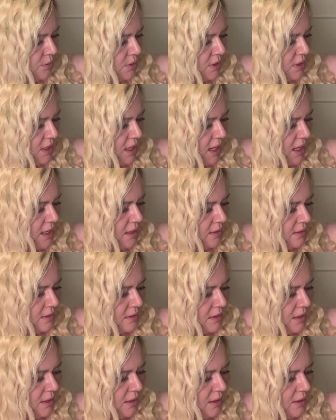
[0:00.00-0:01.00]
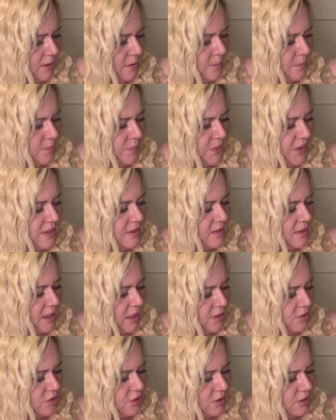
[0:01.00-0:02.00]
the next thing, this
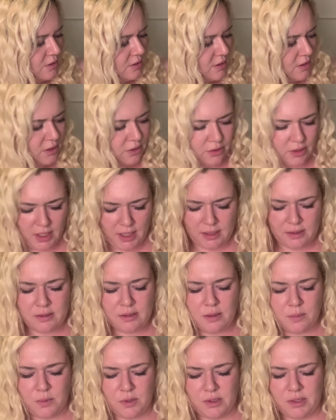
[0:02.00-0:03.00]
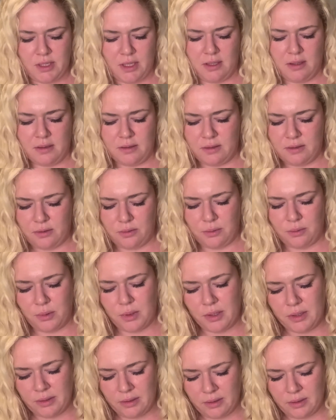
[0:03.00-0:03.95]
actually is another Anne Summers thing. So